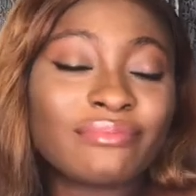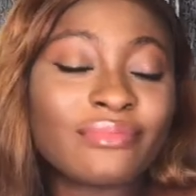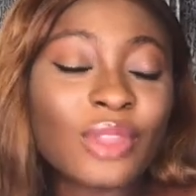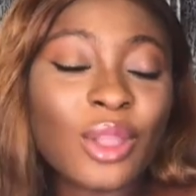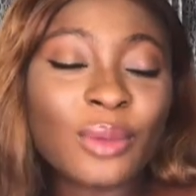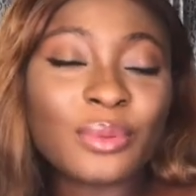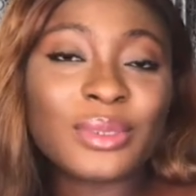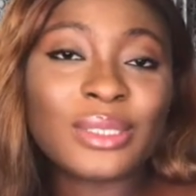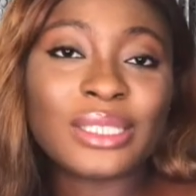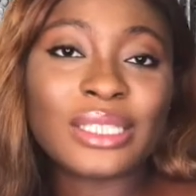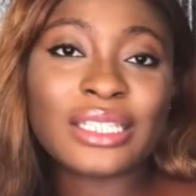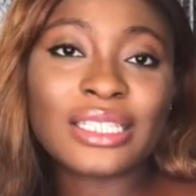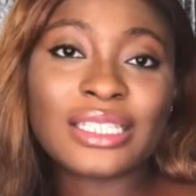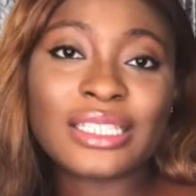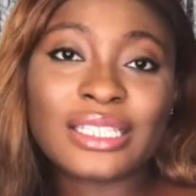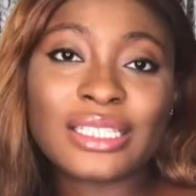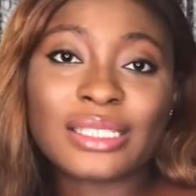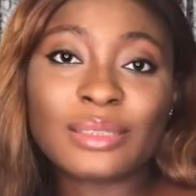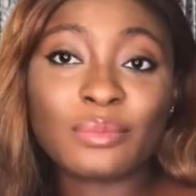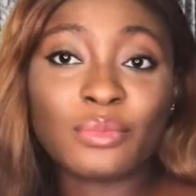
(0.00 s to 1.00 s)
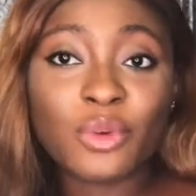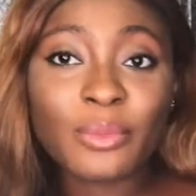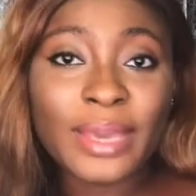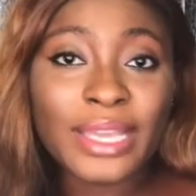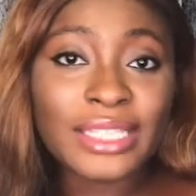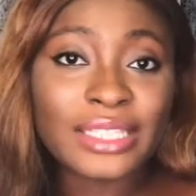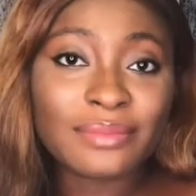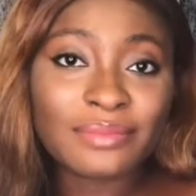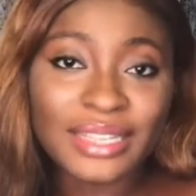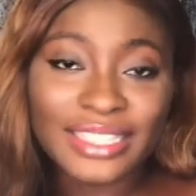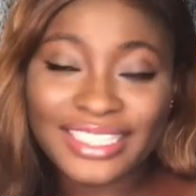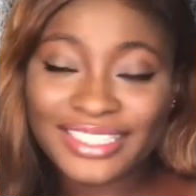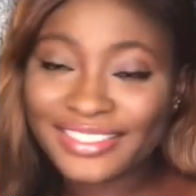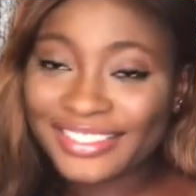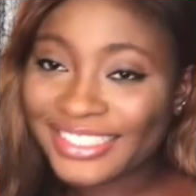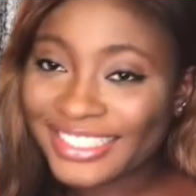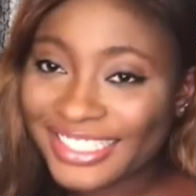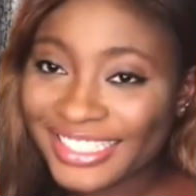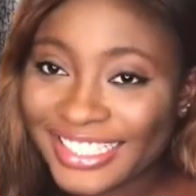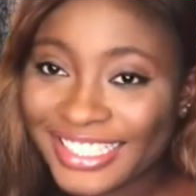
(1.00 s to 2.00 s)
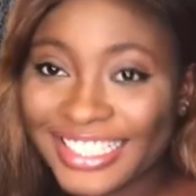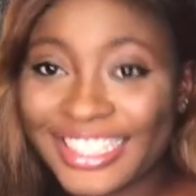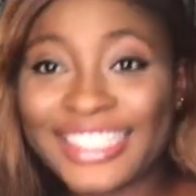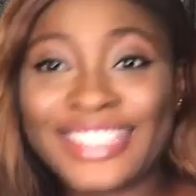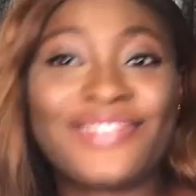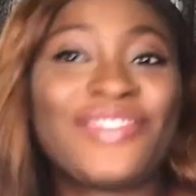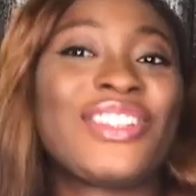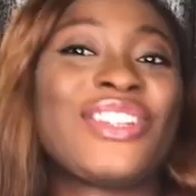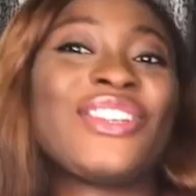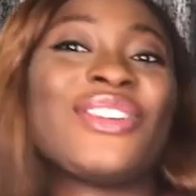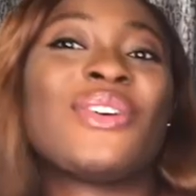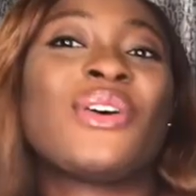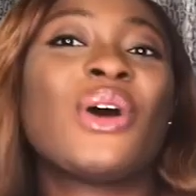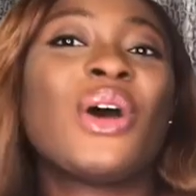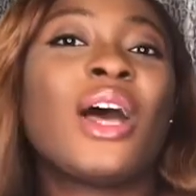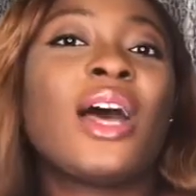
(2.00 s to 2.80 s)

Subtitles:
up to this moment in this video.